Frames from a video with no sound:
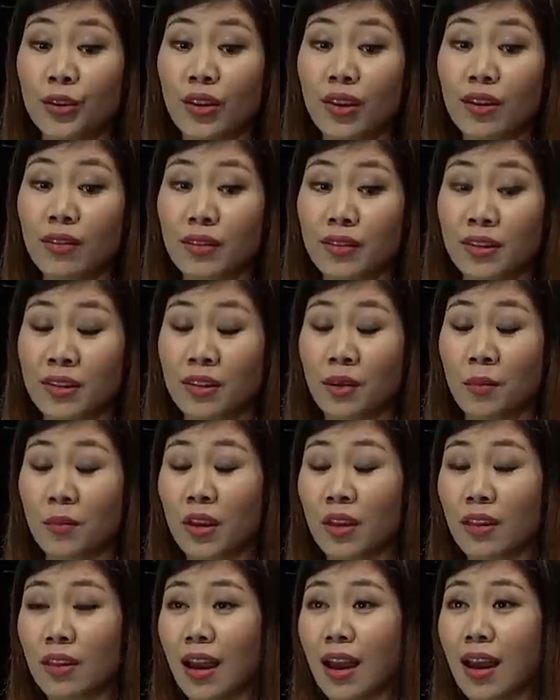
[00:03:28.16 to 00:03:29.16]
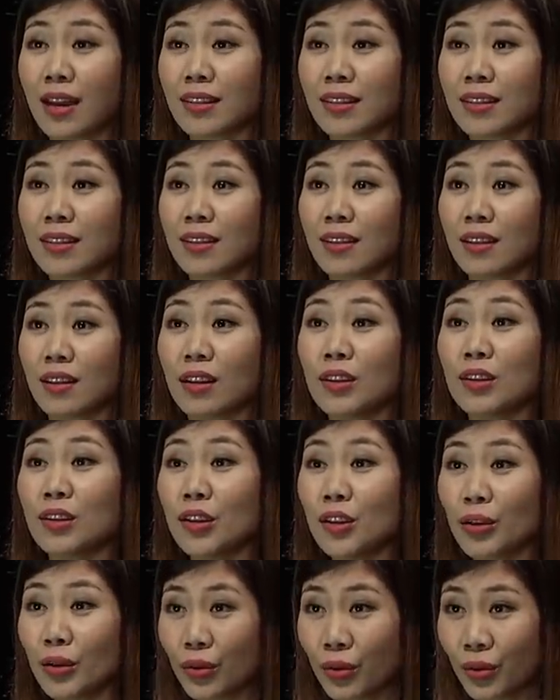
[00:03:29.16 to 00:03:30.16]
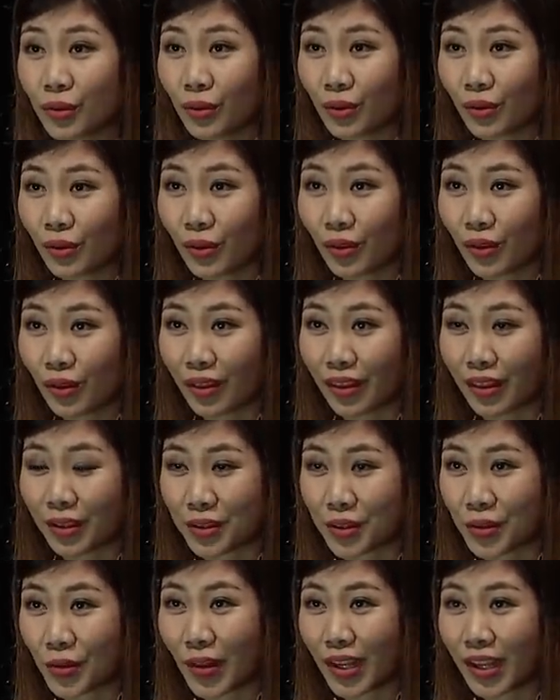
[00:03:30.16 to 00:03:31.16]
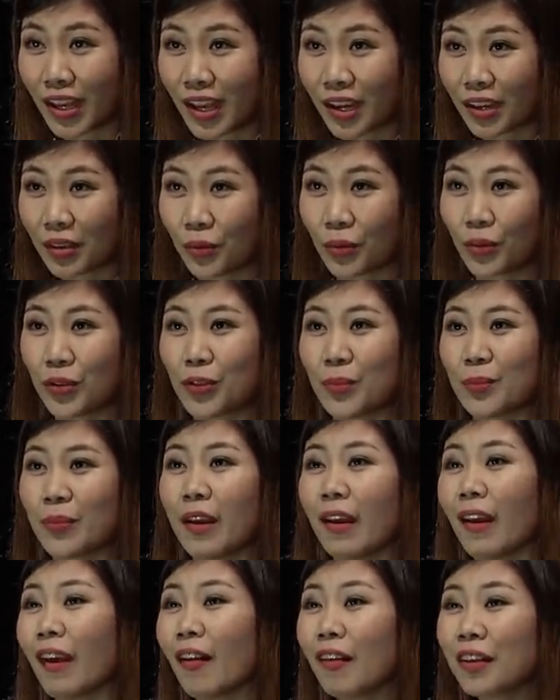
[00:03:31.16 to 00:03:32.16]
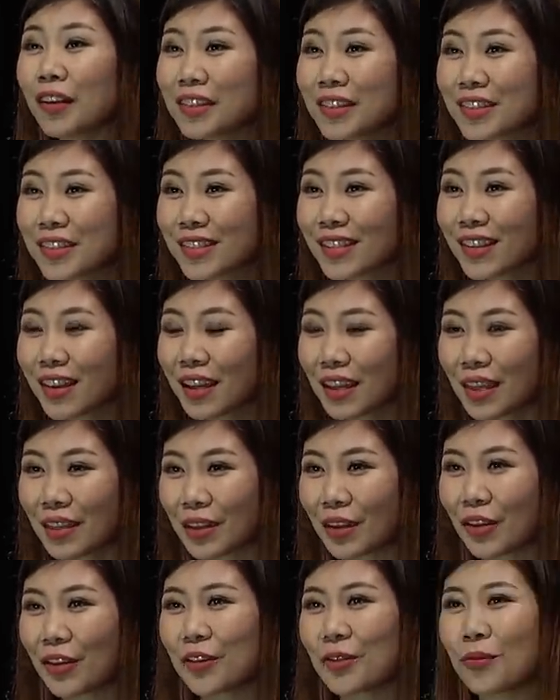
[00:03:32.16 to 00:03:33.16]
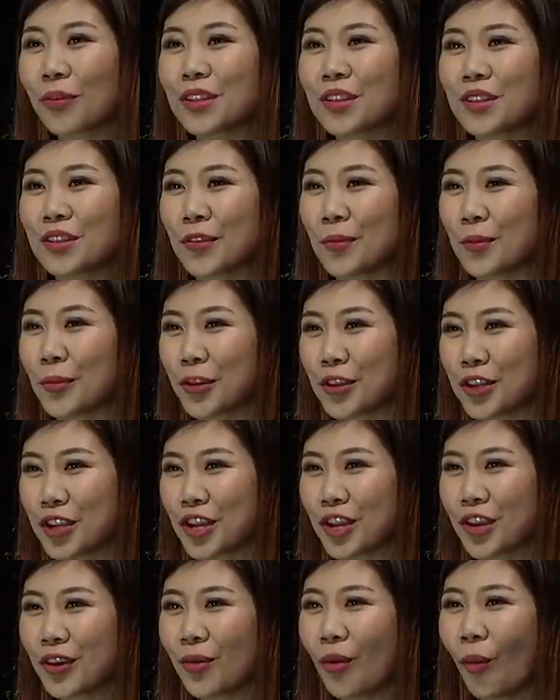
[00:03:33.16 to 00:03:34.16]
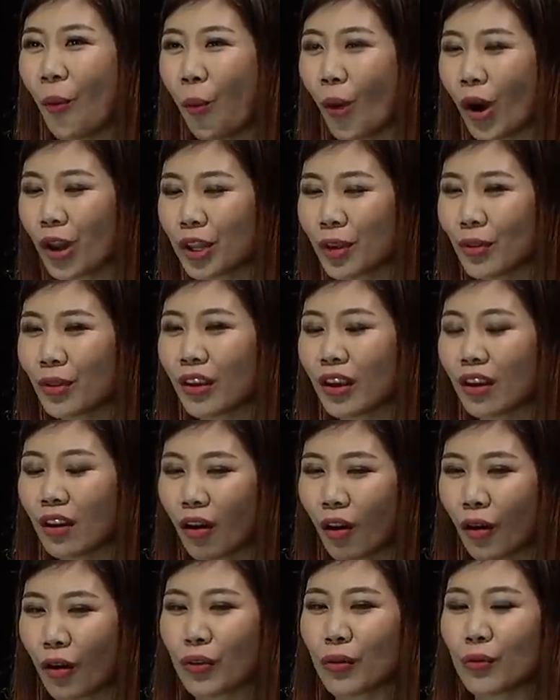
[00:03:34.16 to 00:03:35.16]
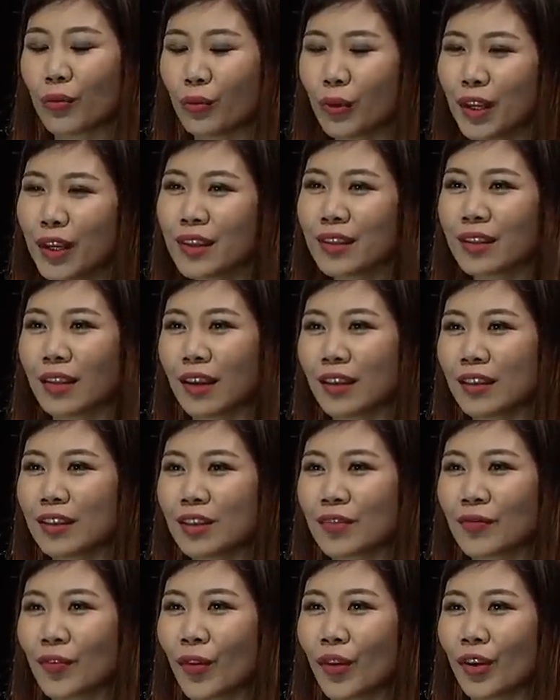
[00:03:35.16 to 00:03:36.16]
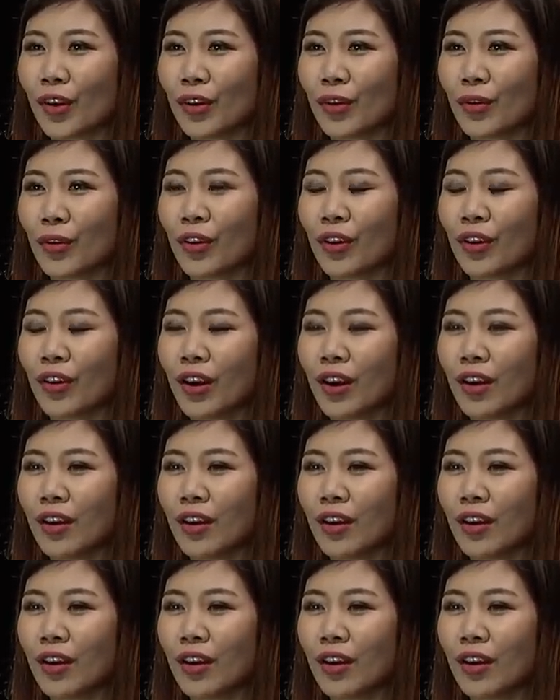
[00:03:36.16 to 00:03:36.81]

you think this is something that's you that's doing it, or your parents that are the ones that are pushing you? What do you think are the reasons for your